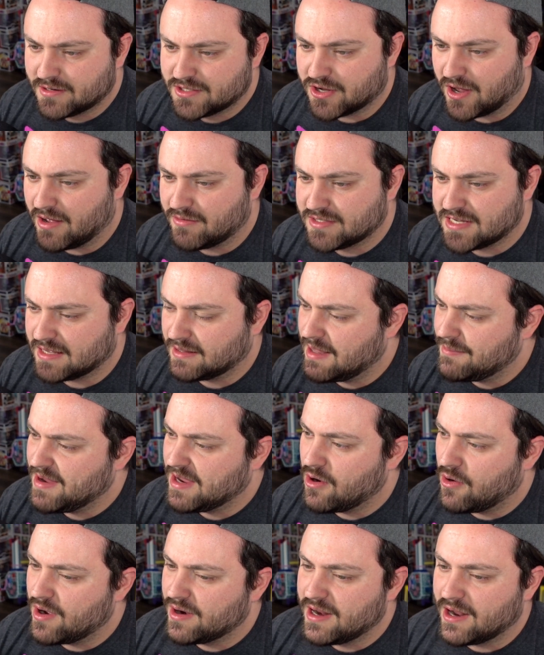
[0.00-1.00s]
So I was like, let me
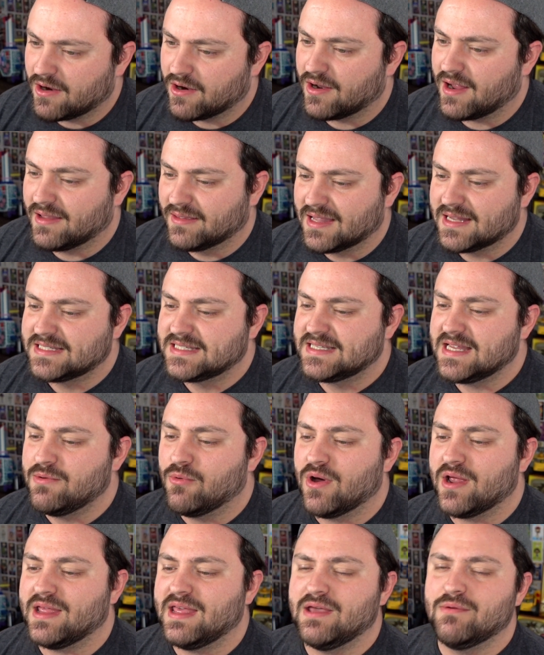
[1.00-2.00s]
go in here and let's see
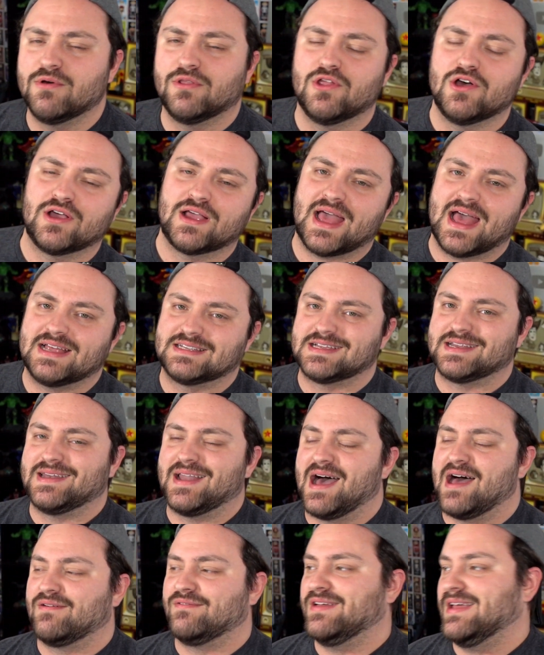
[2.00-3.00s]
what he would look as a
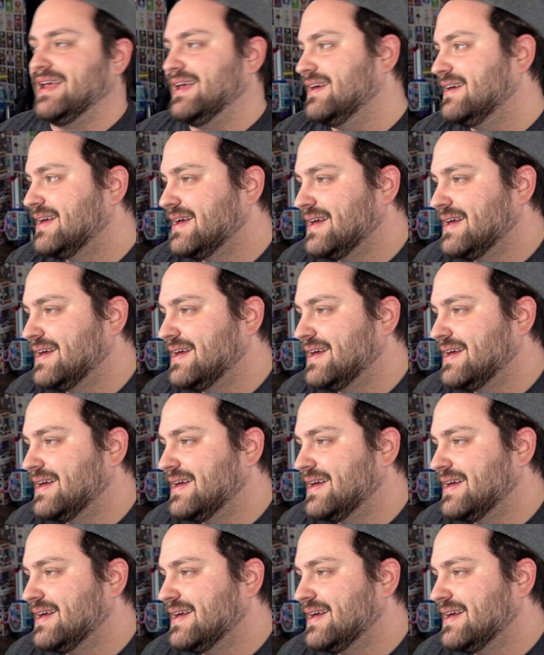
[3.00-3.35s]
Navi.